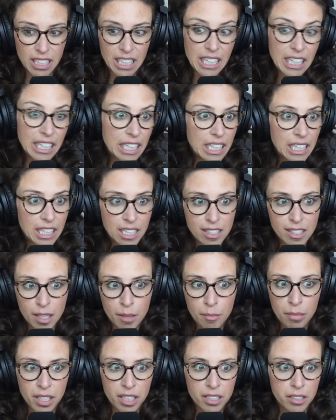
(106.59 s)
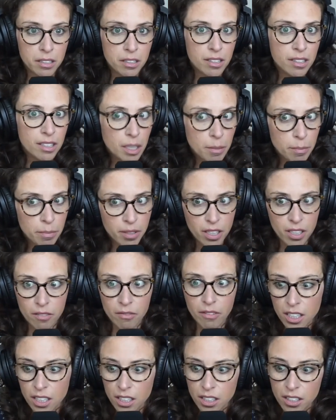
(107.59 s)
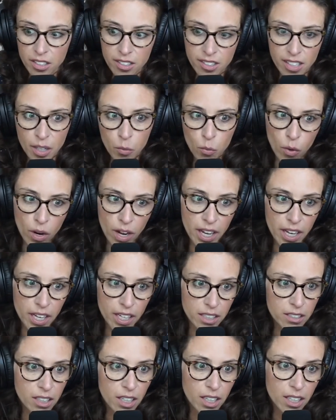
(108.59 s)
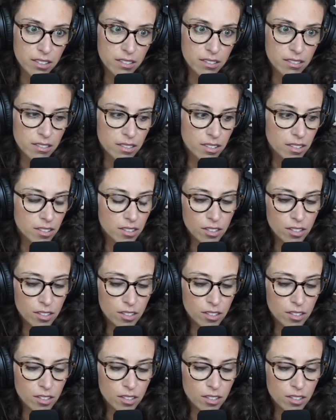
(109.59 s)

eating in the same places, sleeping, right, the same way and